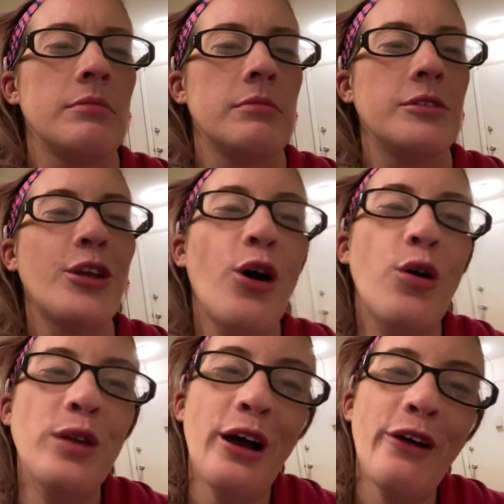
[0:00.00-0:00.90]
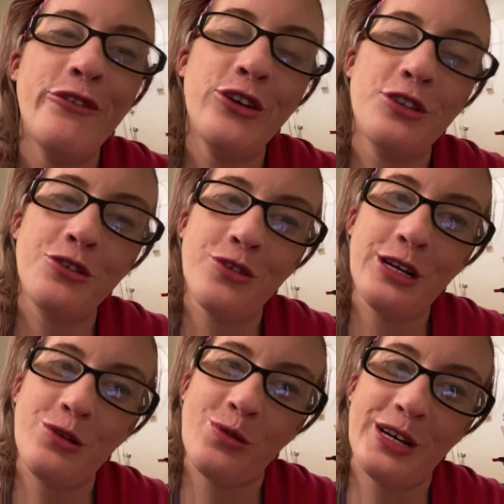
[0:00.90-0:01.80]
no, not Fear the
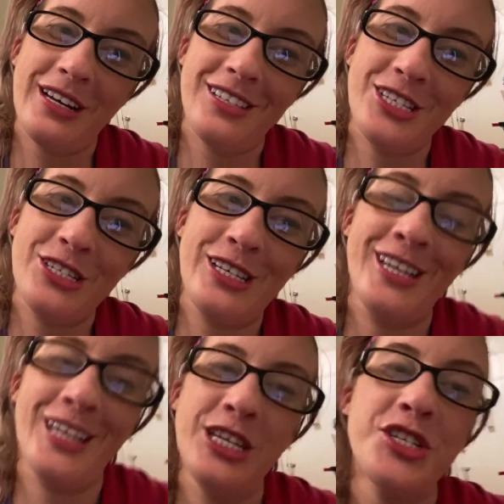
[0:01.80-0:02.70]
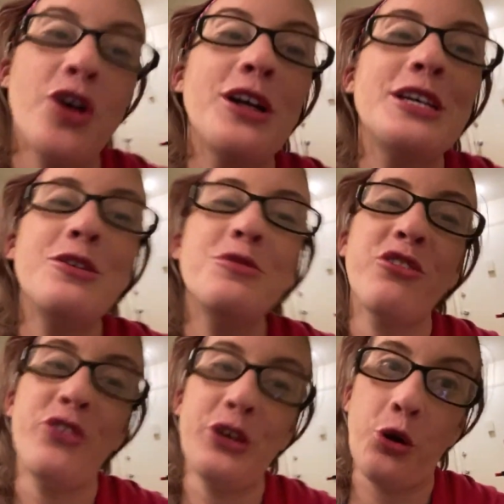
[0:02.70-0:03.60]
Great White. He was Fear